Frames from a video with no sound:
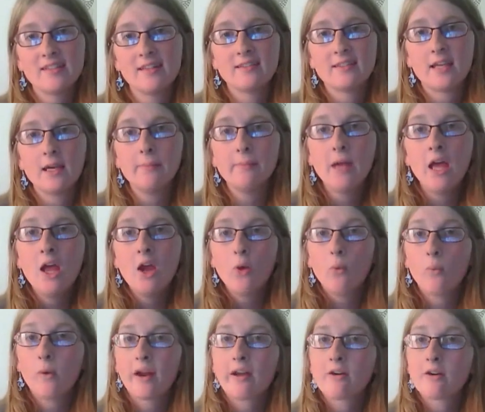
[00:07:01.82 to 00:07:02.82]
system
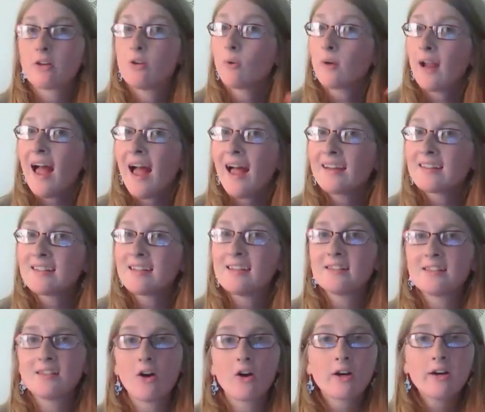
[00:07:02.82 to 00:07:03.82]
where your
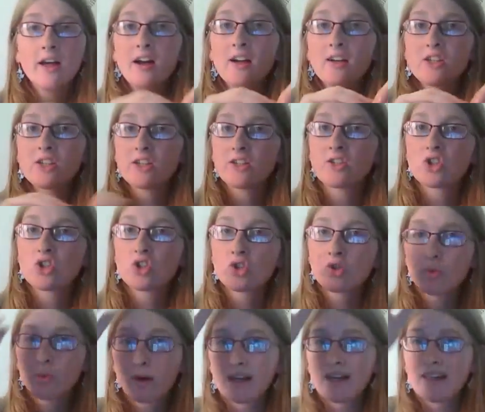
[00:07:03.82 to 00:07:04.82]
axes are not just
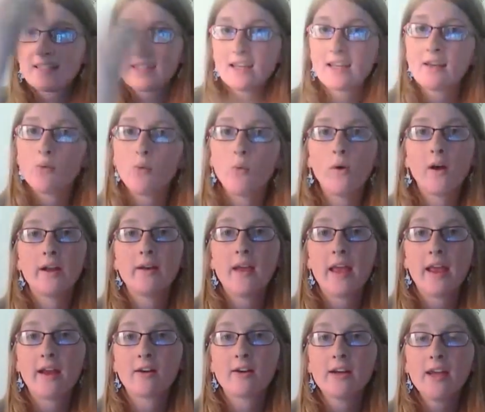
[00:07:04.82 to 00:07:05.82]
straight in one
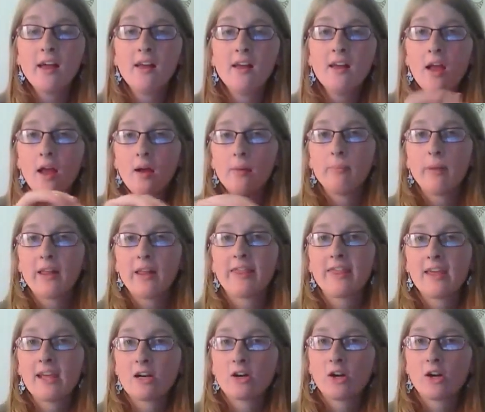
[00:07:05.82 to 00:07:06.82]
area,
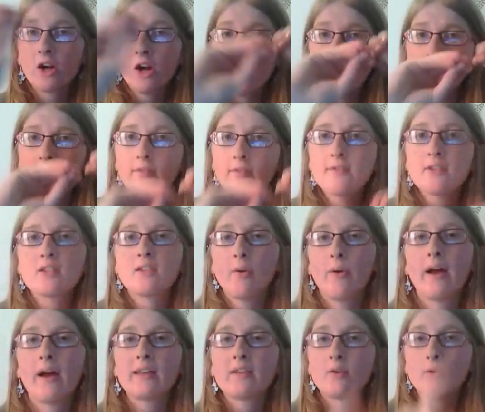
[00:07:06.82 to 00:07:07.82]
but they are curved
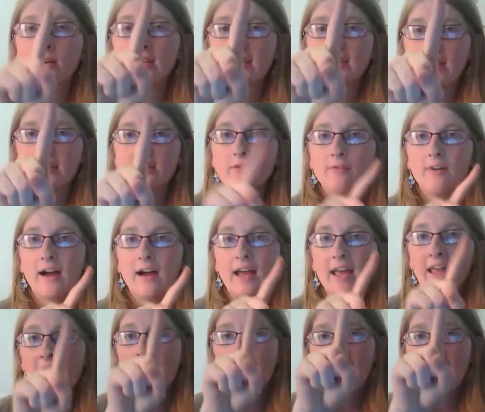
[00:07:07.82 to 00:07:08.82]
so as to
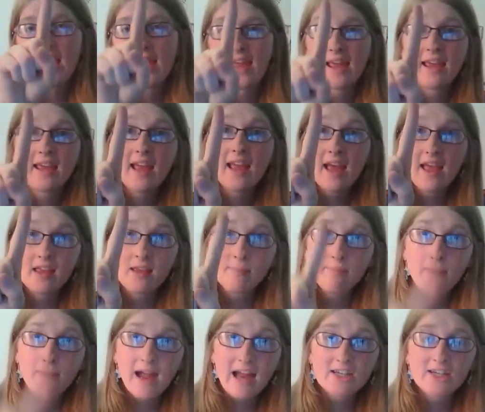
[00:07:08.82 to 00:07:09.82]
identify a
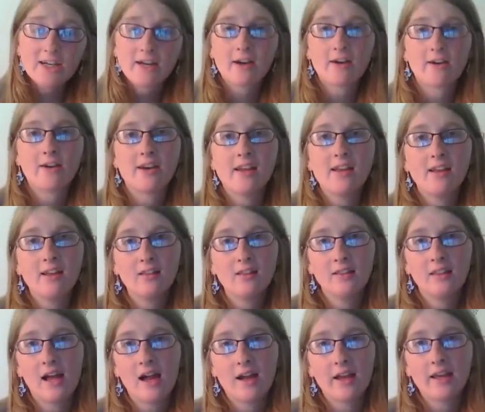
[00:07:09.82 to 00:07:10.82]
imaginary
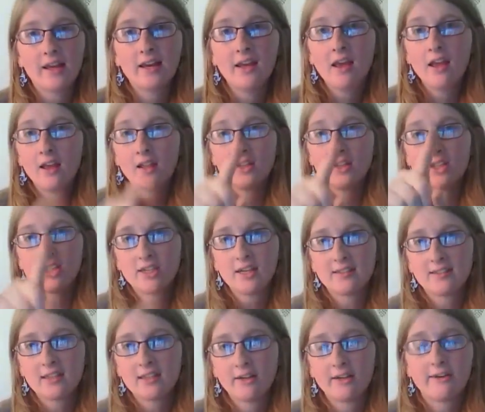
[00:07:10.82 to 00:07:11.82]
line
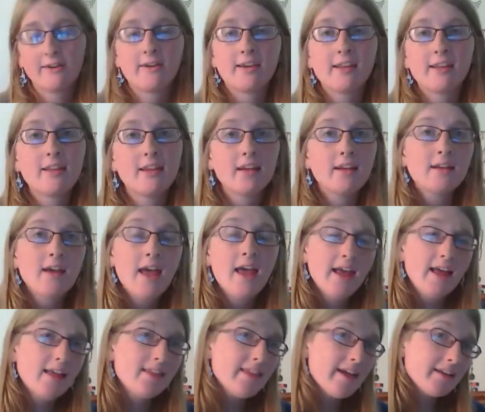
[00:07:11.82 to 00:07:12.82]
just underneath it.
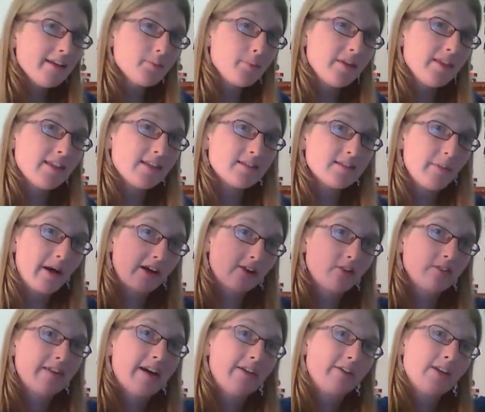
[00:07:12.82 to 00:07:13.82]
And that's what this
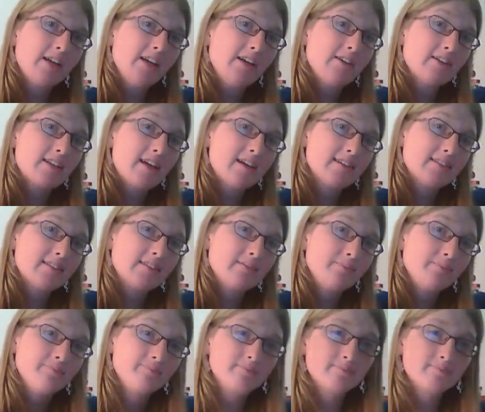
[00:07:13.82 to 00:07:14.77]
model down here does.